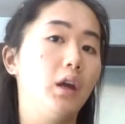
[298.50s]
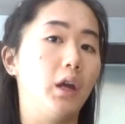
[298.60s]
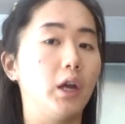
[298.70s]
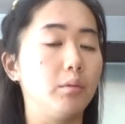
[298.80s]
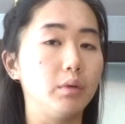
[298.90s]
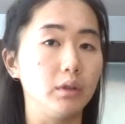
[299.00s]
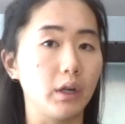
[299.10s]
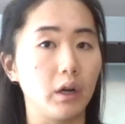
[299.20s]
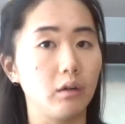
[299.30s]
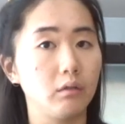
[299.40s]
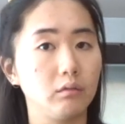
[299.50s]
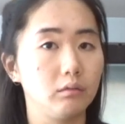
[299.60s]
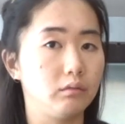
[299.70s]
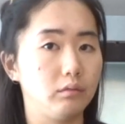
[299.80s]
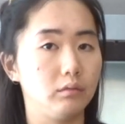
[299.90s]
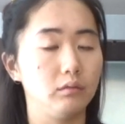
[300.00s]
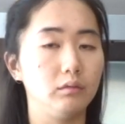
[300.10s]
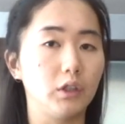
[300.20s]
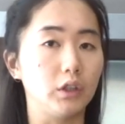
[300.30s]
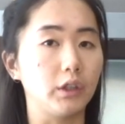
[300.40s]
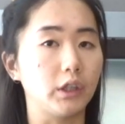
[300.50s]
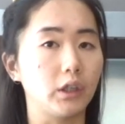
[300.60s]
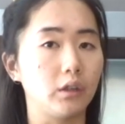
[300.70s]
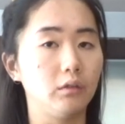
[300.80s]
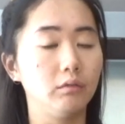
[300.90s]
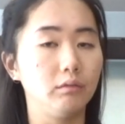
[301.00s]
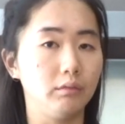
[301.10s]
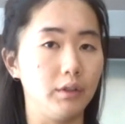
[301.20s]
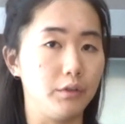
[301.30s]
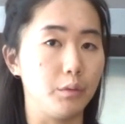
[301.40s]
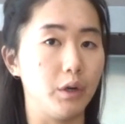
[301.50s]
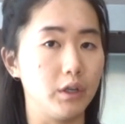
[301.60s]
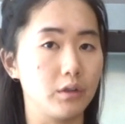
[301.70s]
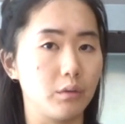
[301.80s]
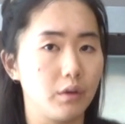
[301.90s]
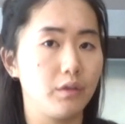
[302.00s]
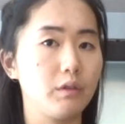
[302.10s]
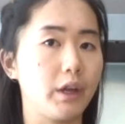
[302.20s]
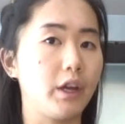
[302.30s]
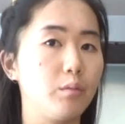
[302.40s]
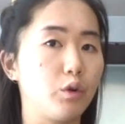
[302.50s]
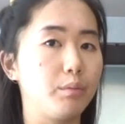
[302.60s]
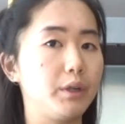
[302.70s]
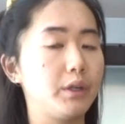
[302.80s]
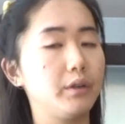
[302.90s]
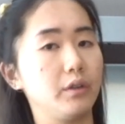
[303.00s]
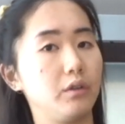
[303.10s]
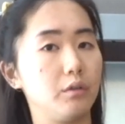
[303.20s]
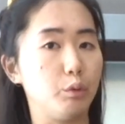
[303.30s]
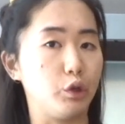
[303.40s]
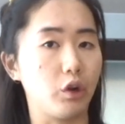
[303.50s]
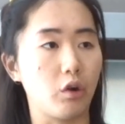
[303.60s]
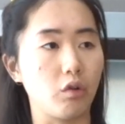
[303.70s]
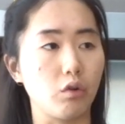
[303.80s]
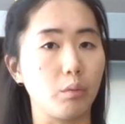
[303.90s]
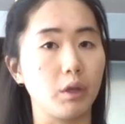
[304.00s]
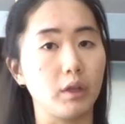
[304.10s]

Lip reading: and pull it out earlier if you want. Or if you like more bitter, then you can pull it out a little bit